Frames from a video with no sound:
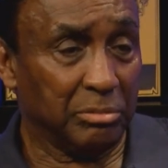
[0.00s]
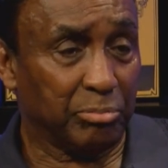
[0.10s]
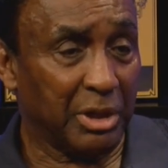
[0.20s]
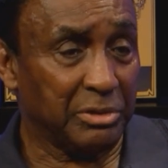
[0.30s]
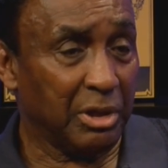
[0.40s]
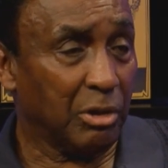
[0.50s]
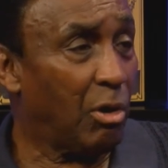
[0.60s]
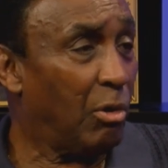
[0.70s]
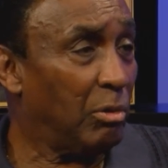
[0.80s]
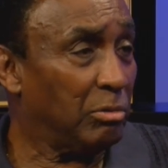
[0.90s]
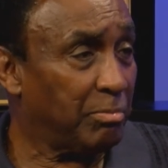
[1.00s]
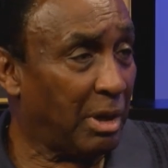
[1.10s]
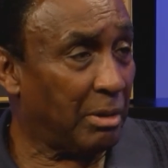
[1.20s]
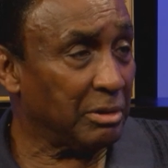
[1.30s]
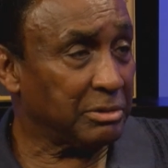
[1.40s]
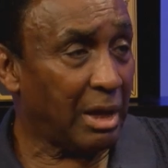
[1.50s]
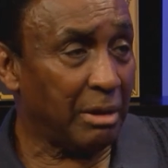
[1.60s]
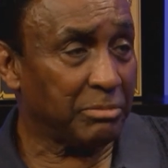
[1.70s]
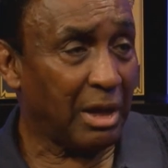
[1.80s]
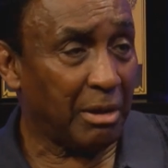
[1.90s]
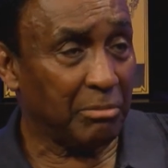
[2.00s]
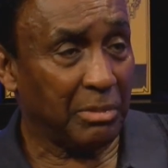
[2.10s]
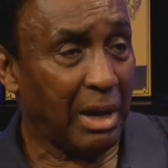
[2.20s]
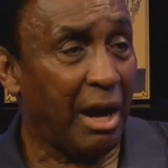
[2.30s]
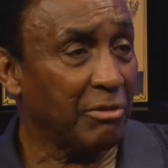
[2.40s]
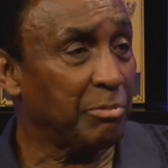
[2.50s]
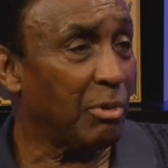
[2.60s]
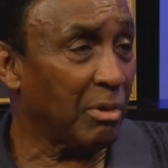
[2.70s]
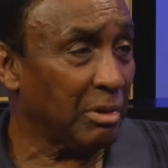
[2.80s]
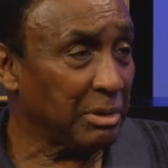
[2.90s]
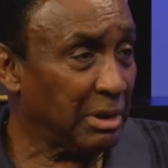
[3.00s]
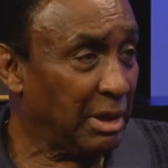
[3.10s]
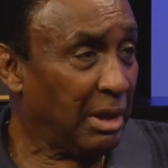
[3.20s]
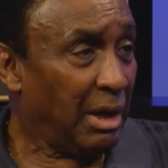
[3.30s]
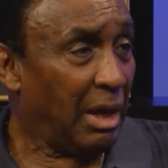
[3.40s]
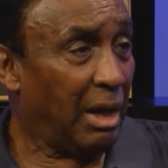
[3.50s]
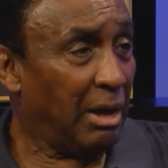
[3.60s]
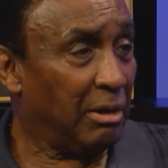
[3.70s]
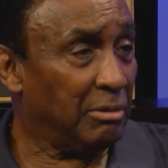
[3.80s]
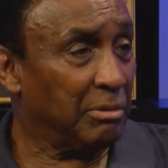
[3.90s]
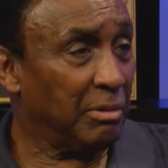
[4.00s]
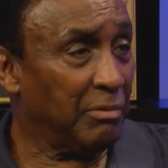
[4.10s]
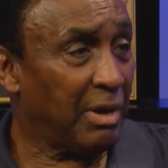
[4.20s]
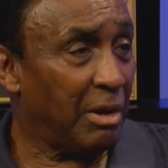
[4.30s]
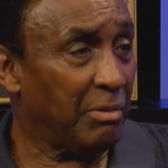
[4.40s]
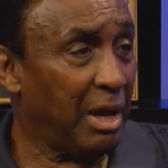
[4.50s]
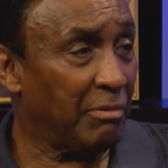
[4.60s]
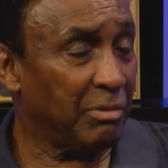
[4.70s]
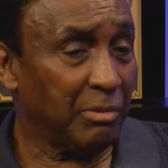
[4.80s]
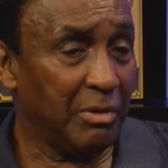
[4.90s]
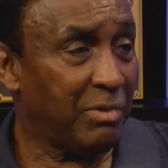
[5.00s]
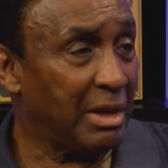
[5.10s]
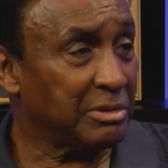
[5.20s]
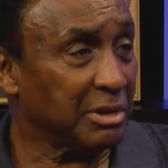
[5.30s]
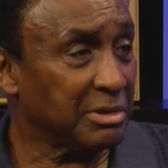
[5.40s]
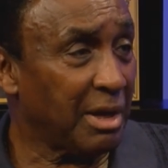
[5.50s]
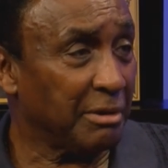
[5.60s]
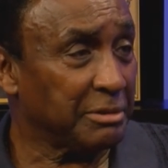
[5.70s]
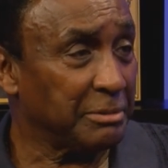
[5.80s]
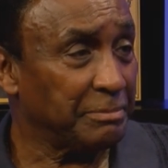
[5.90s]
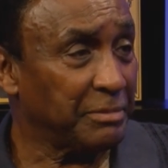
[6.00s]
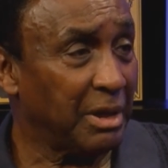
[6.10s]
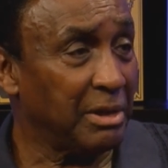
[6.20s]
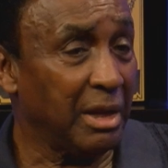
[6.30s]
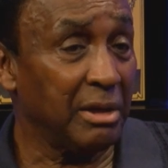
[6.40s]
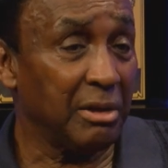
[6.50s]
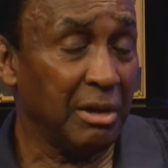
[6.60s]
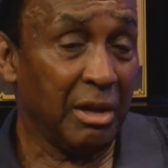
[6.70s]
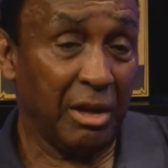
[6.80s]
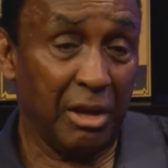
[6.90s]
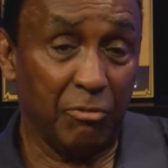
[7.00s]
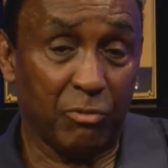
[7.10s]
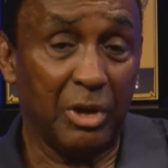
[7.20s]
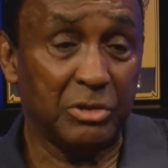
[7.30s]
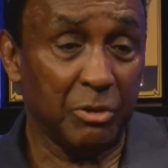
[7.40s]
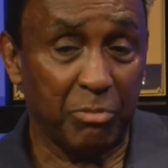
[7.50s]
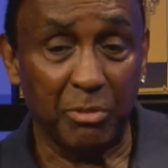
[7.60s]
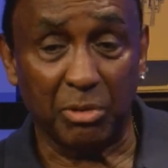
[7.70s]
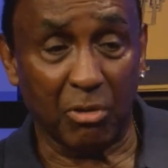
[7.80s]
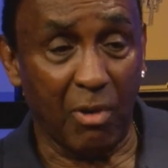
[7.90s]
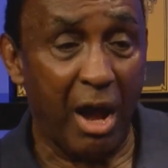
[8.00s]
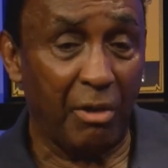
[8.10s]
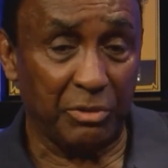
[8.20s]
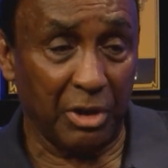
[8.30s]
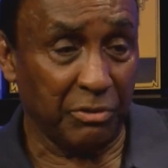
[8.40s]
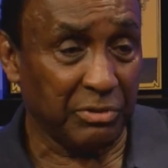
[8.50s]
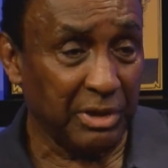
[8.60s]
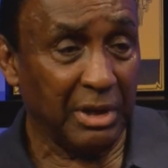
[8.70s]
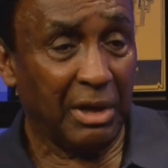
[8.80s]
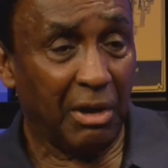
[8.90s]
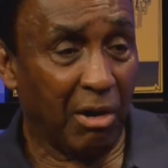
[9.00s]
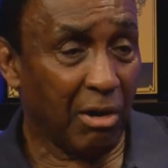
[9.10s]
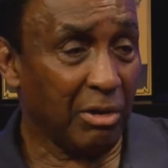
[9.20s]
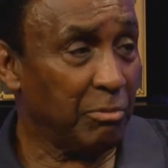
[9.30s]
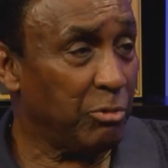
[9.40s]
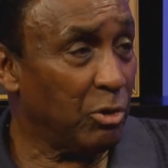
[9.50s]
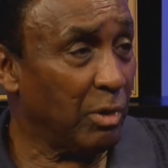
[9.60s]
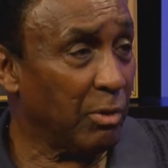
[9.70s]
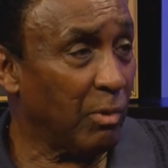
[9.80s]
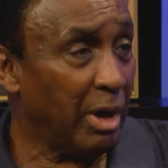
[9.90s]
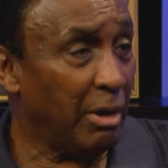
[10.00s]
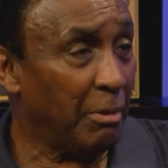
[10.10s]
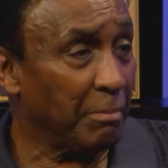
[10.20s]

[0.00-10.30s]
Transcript: President Gold, Tom Osborne. Mm-hmm. We've had success, and in friendship, people around us are doing well.